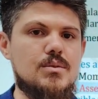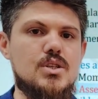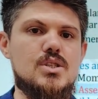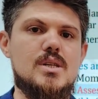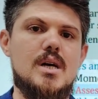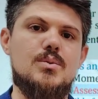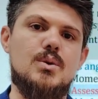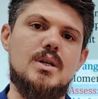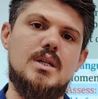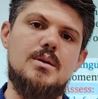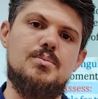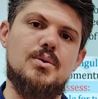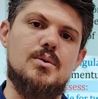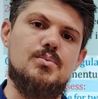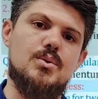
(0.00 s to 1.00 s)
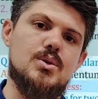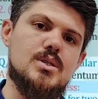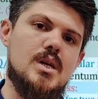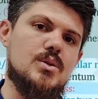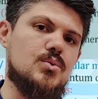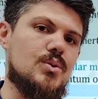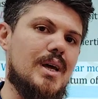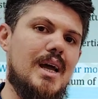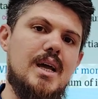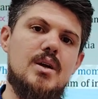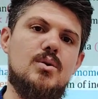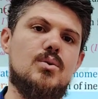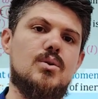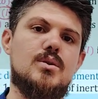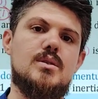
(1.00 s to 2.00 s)
is directly proportional to the
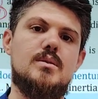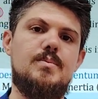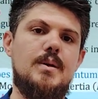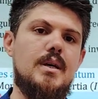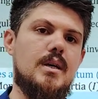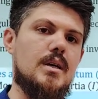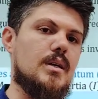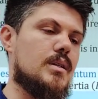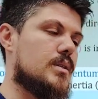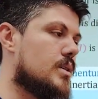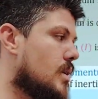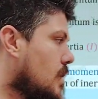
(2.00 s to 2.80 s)
angular speed.